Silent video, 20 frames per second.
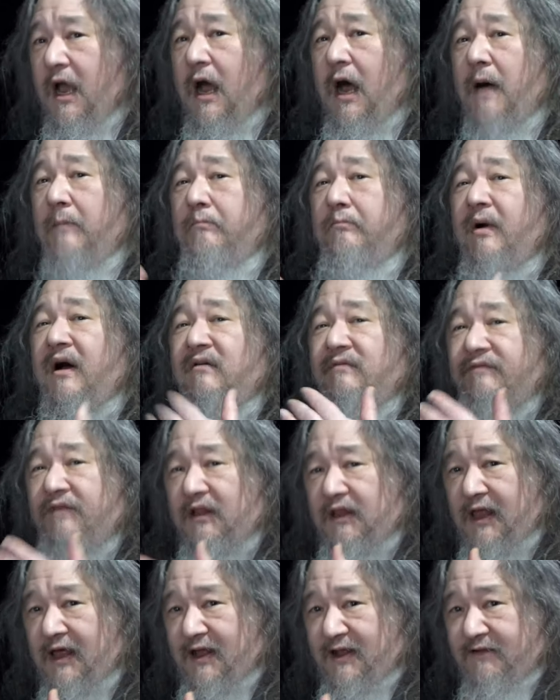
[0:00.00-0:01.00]
above the
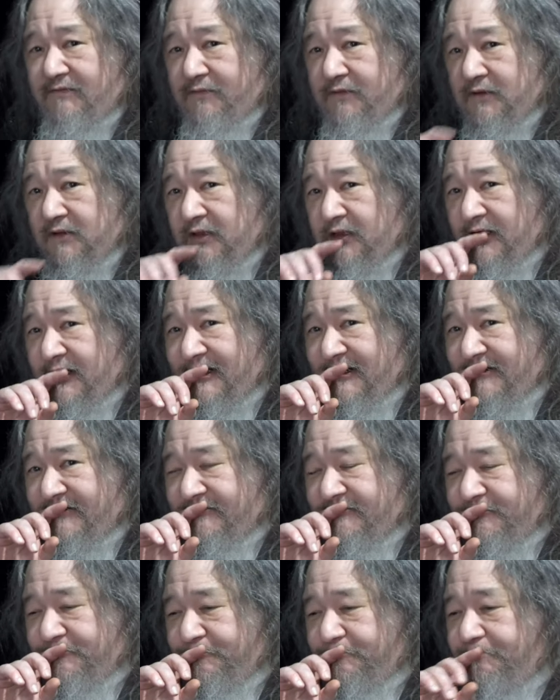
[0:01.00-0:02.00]
level
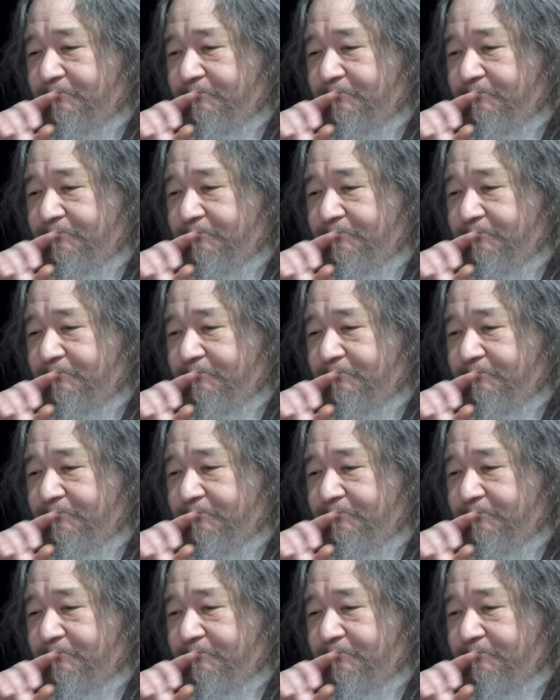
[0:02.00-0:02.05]
of